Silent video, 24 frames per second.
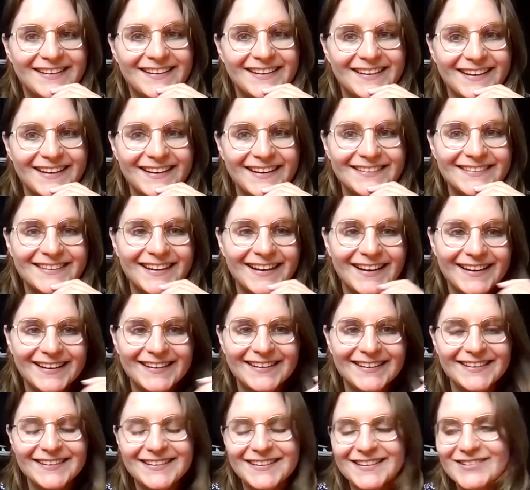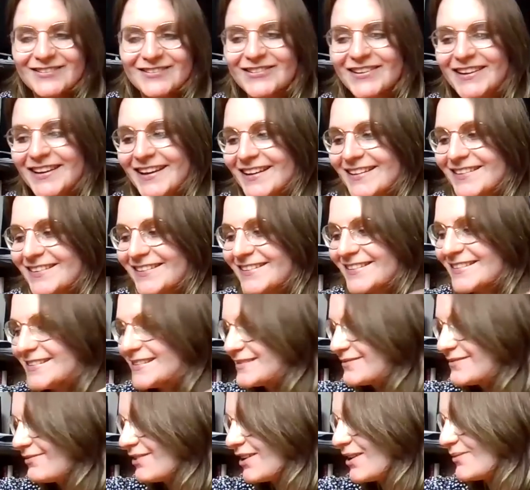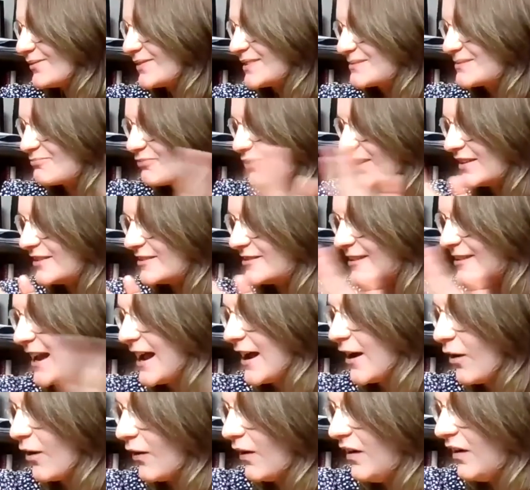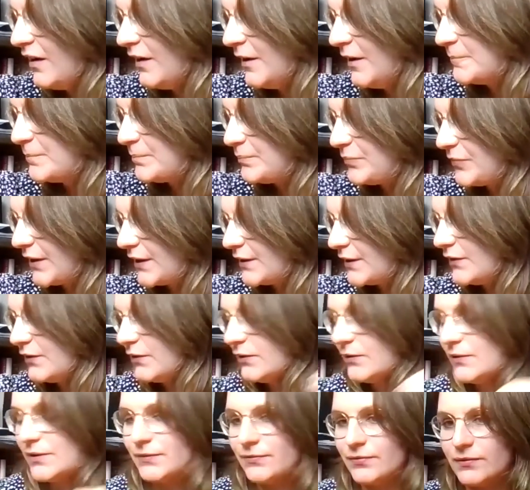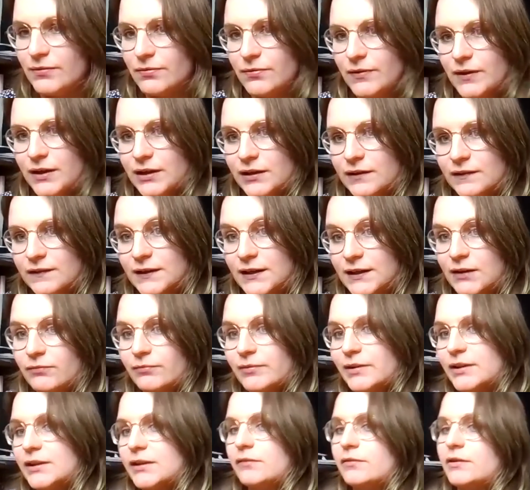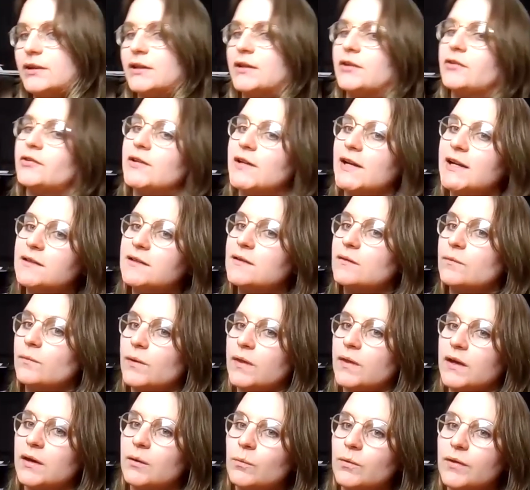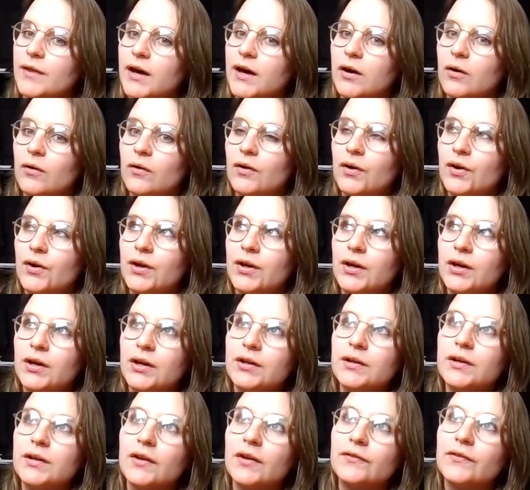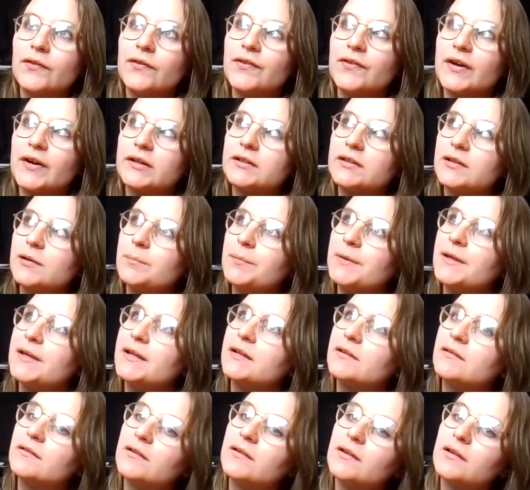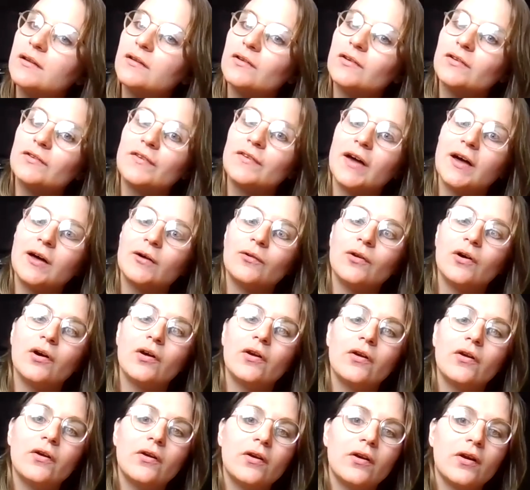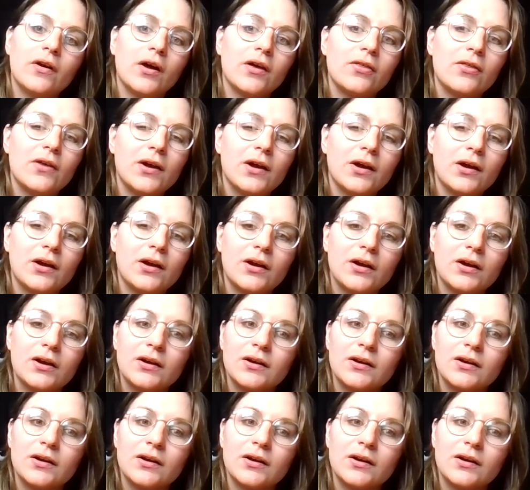And like, it's good to be able to branch out and do different things and get really, really creative with it without necessarily being looked down on, I think.